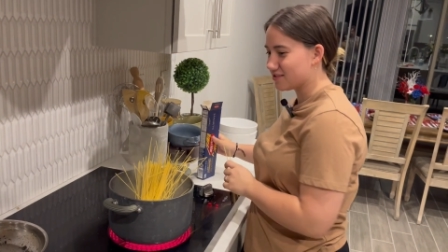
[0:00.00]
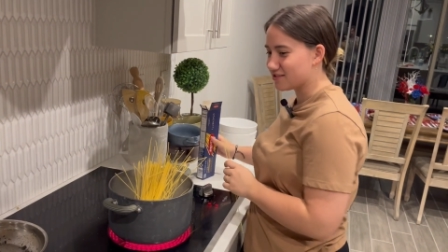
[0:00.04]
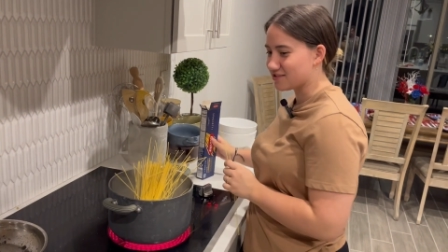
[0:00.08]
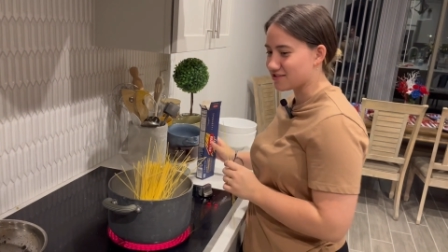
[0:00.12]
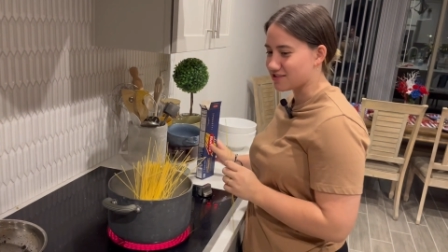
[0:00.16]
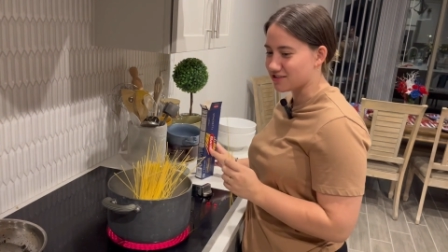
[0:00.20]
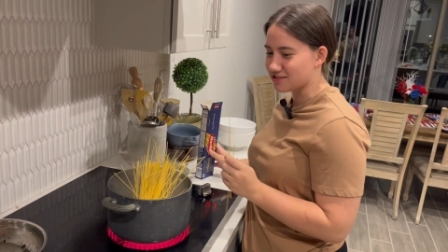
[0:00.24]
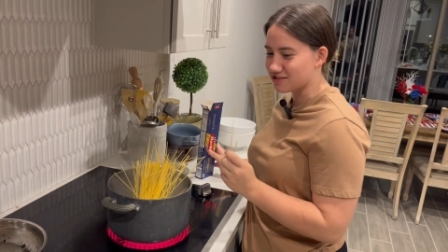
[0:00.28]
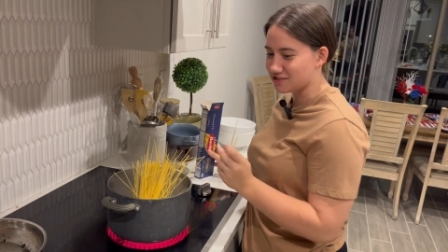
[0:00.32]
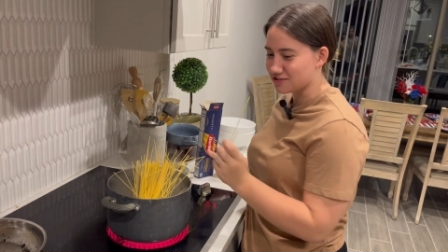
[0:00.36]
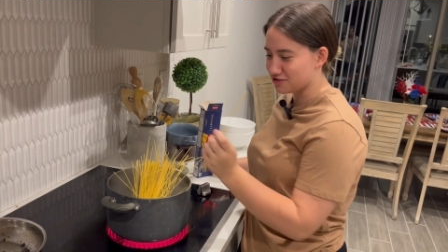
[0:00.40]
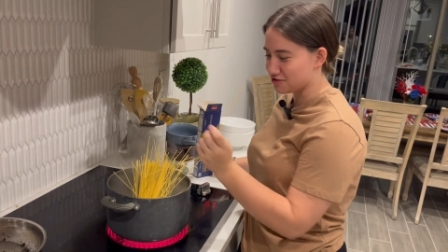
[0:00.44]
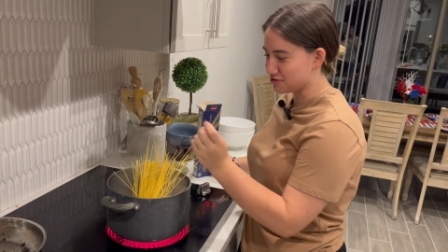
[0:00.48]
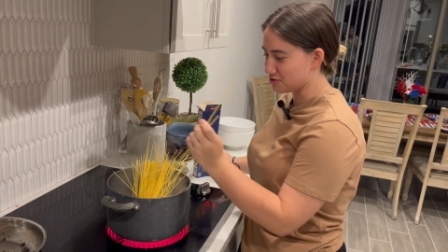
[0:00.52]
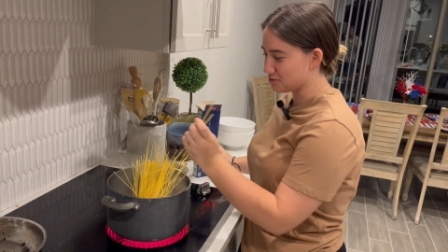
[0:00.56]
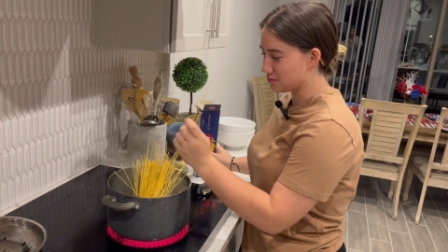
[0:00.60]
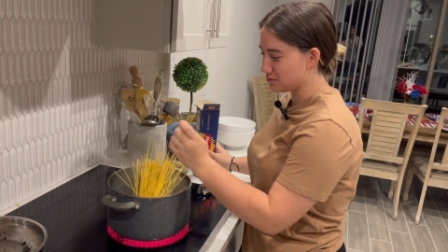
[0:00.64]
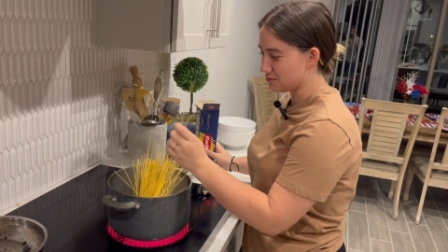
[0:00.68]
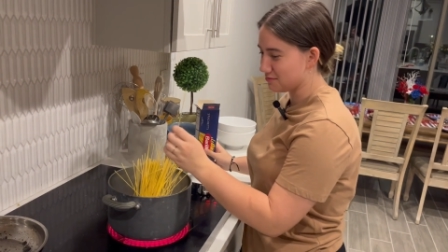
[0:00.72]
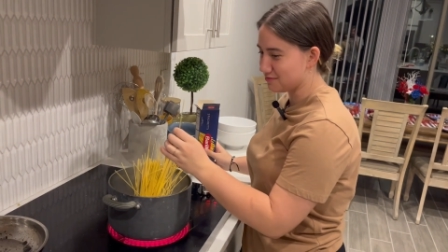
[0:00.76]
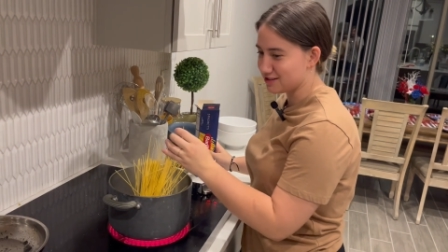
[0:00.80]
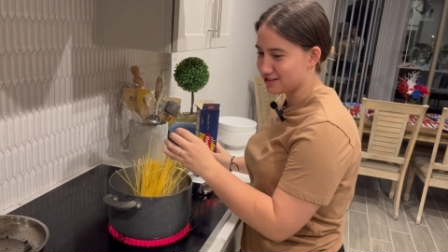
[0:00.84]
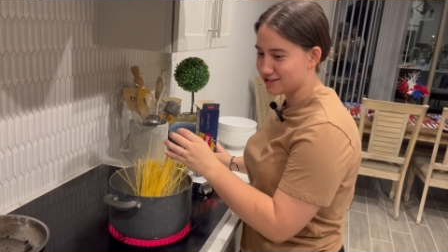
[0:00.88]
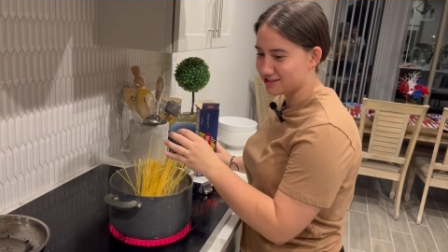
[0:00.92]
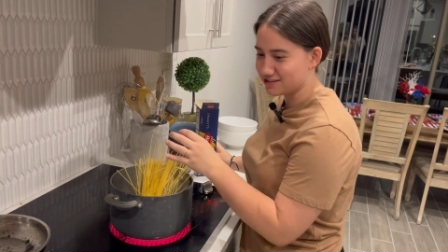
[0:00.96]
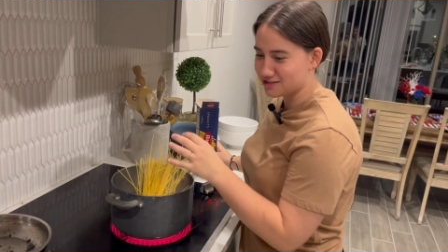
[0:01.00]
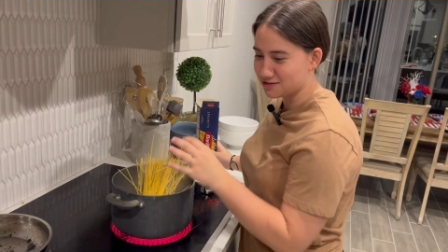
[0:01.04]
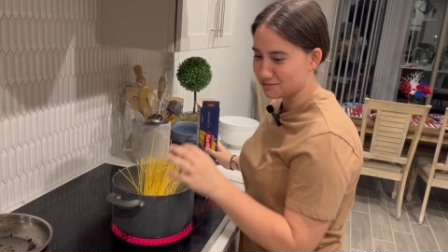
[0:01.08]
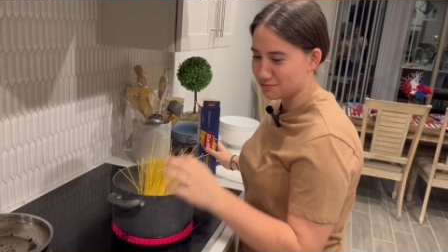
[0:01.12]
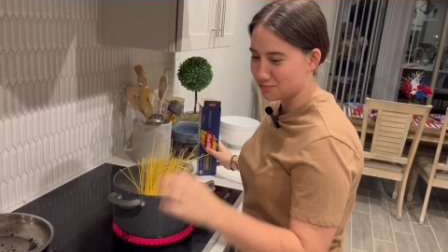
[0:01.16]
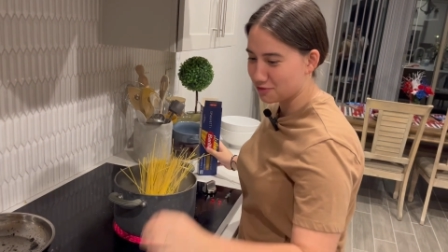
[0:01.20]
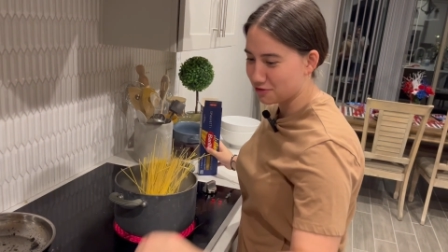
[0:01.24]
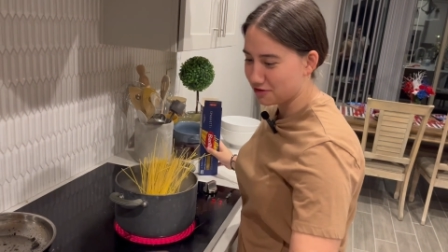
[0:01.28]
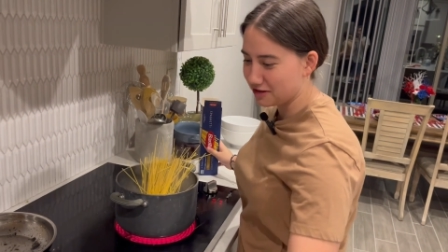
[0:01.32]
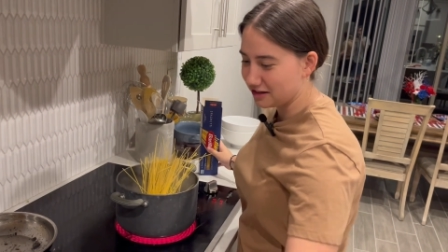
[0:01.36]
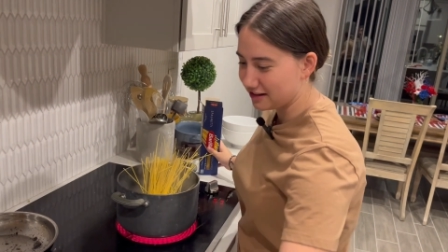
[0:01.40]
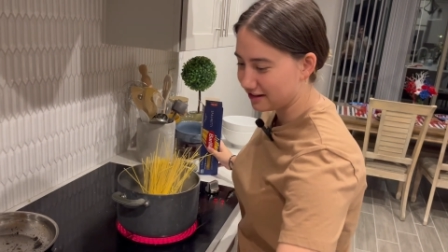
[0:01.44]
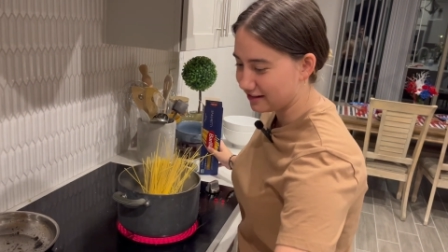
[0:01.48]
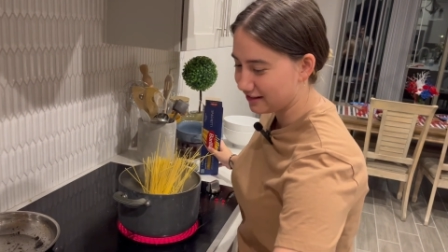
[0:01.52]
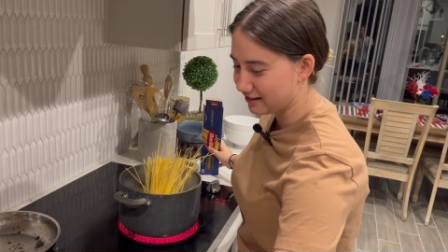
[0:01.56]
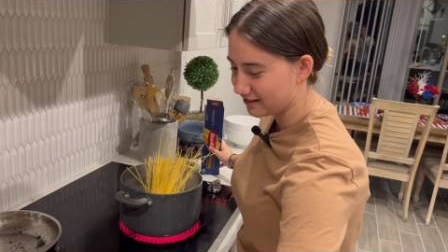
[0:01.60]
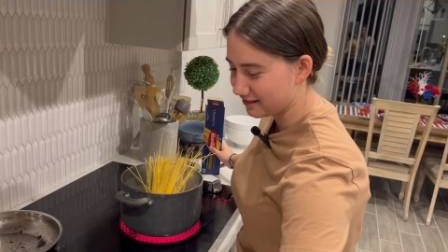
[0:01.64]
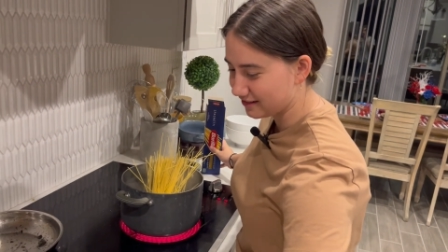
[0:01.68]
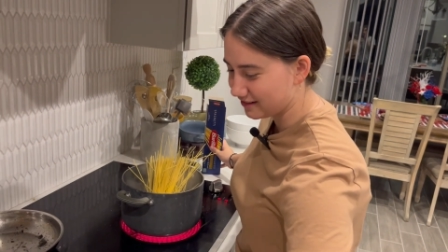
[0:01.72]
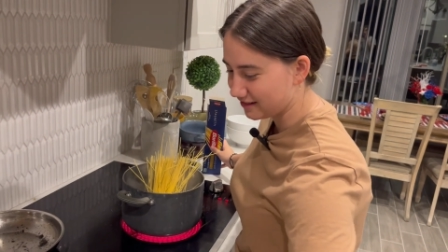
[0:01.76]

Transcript: ancestors would be disappointed.